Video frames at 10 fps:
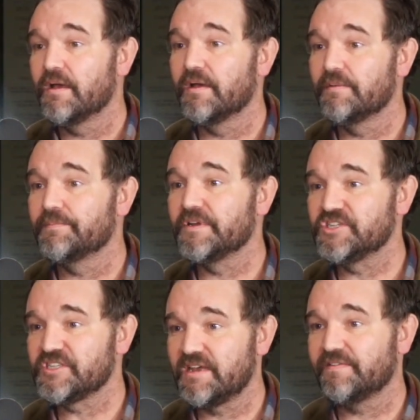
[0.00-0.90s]

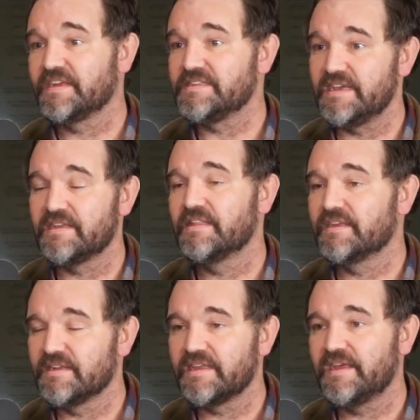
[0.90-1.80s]
And just kind of like taking
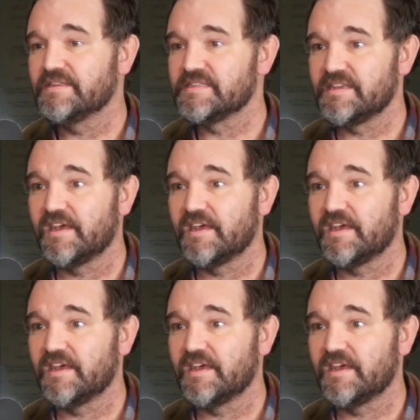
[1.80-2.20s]
the indicated